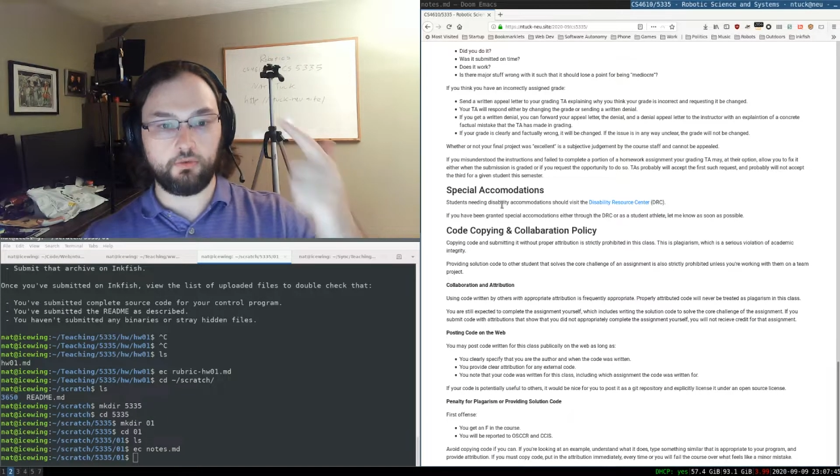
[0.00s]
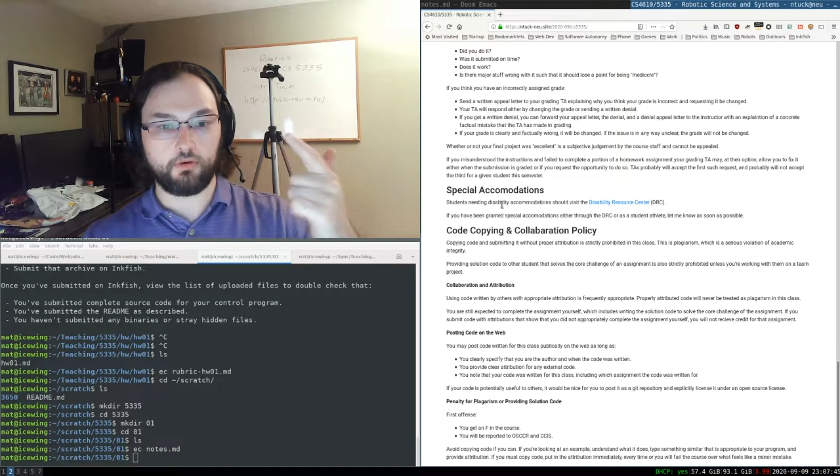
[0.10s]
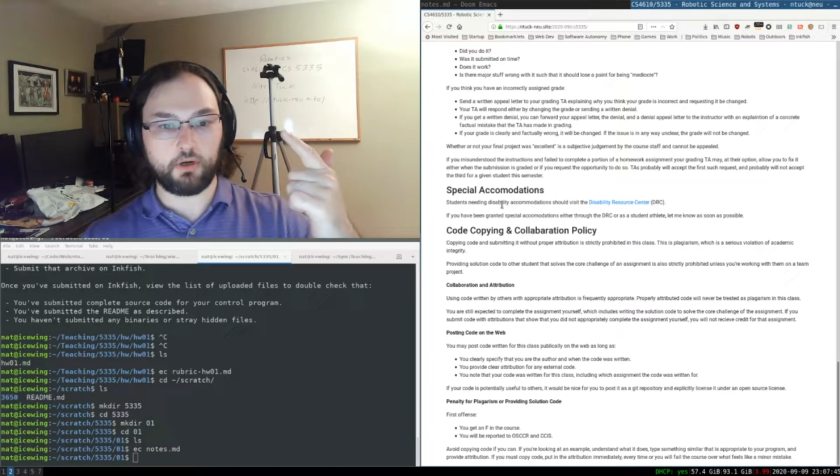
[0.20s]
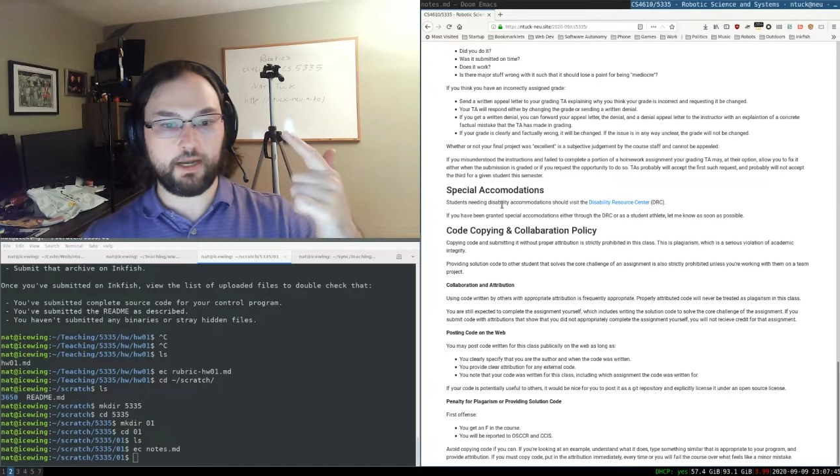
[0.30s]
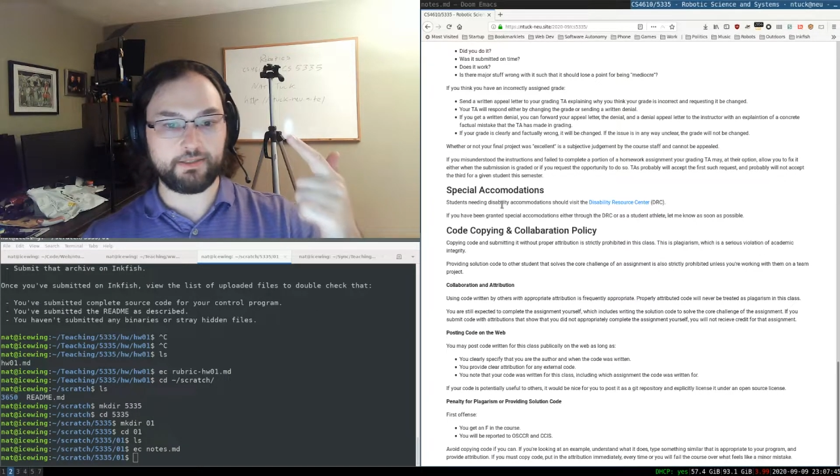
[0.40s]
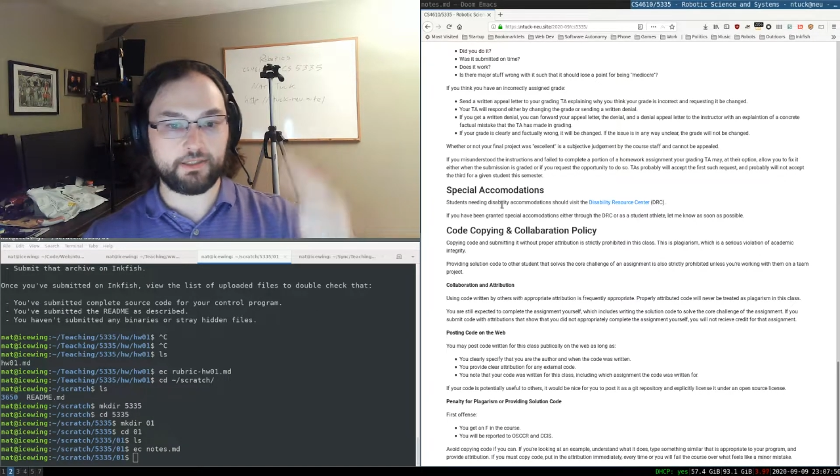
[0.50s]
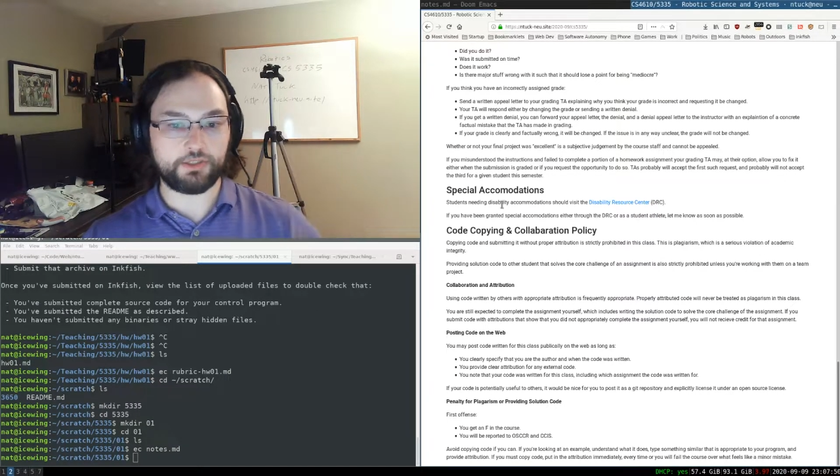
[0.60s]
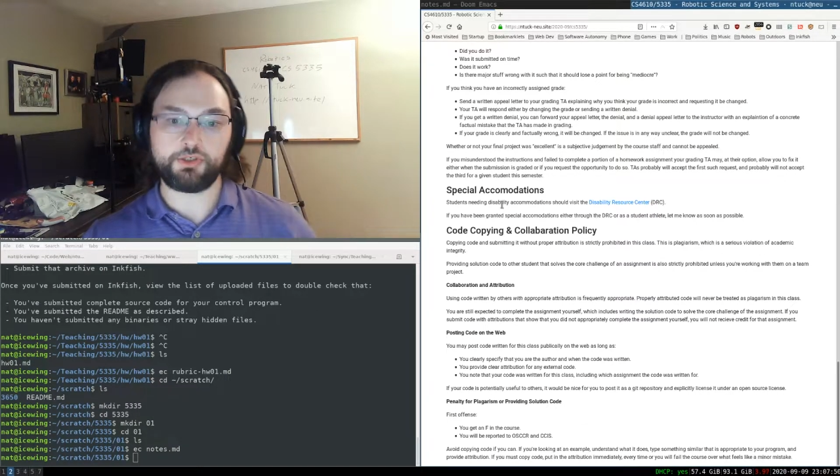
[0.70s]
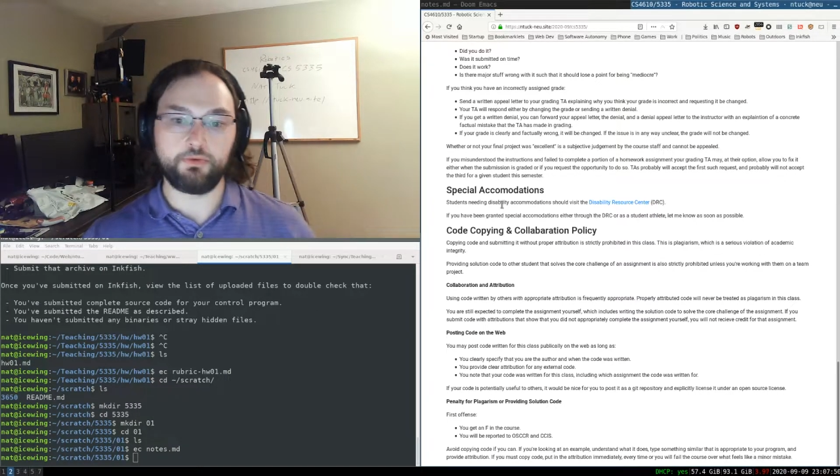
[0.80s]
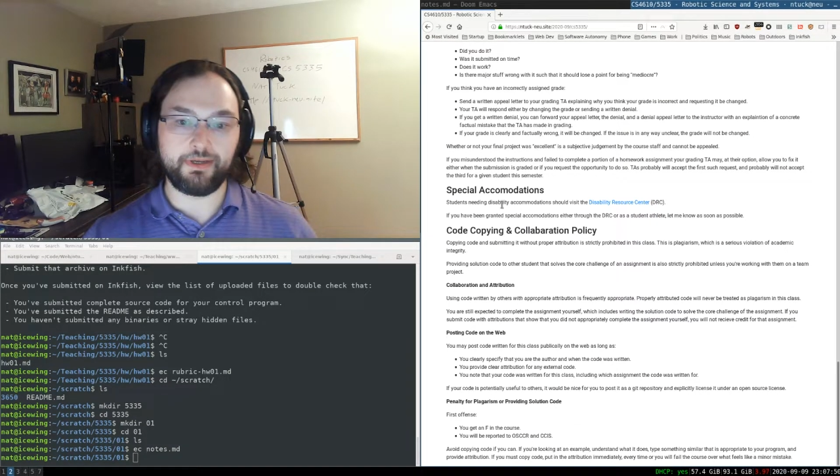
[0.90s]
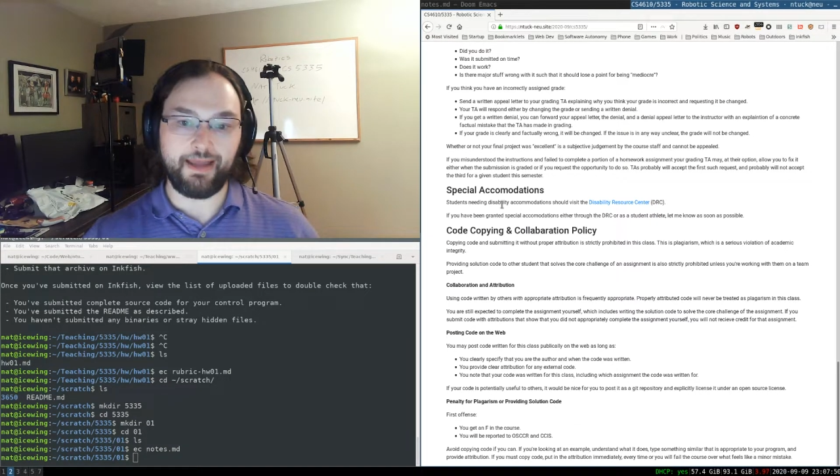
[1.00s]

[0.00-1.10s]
or as a student